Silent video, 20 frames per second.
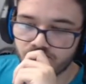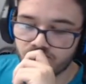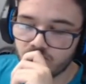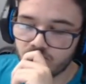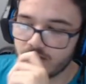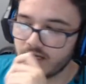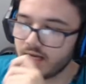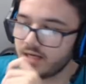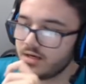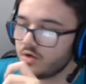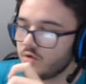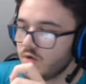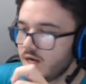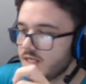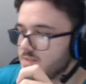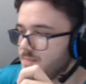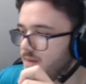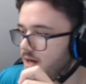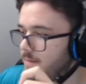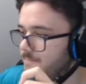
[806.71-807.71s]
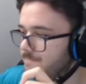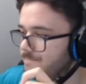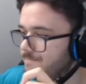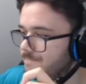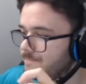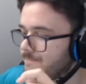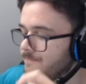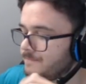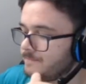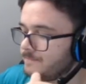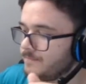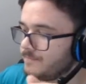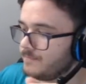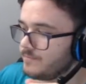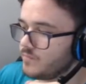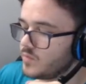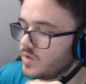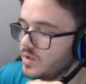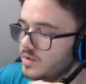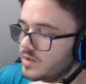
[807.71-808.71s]
We're not in a great spot.
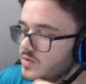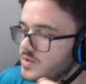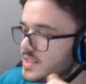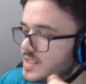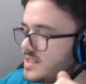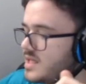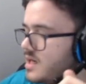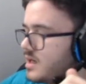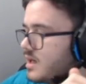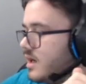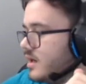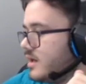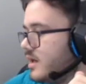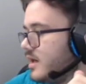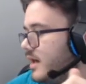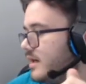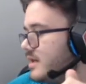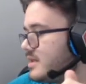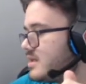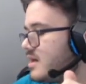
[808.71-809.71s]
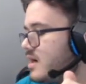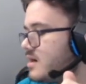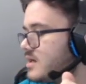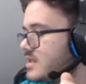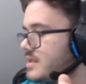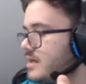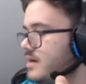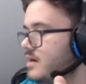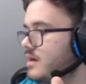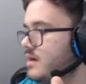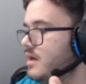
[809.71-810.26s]
Losing Conda kind of sucks.